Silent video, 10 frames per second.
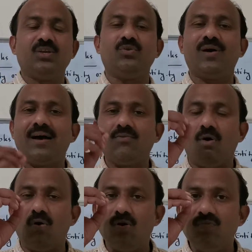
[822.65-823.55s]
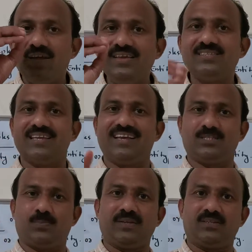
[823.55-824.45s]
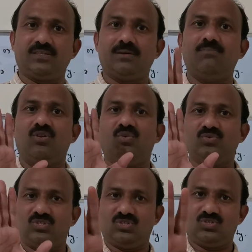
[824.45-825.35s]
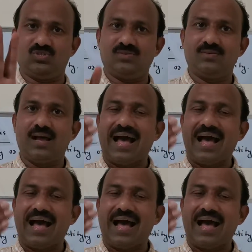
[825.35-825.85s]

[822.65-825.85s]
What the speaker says: you have always expect some losses.